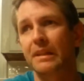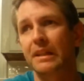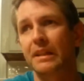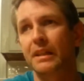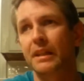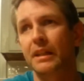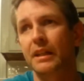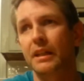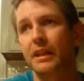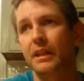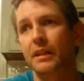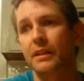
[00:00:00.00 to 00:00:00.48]

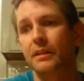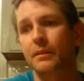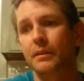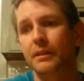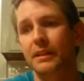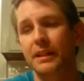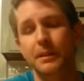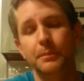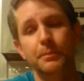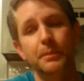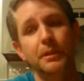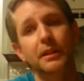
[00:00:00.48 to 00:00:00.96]
And
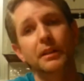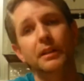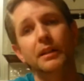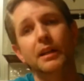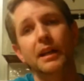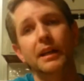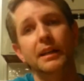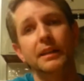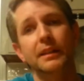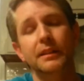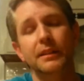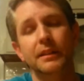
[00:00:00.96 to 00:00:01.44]
give me a
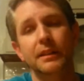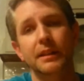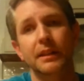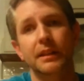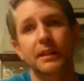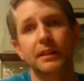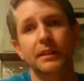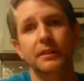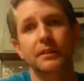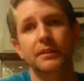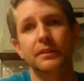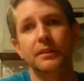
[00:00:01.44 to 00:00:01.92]
like
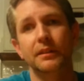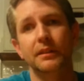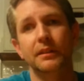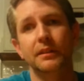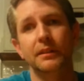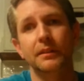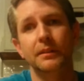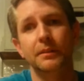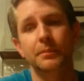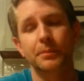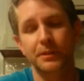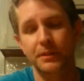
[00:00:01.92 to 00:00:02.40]
and
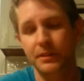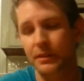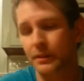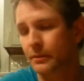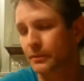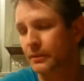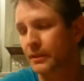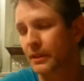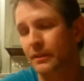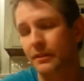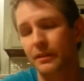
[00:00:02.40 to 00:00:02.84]
be tickled up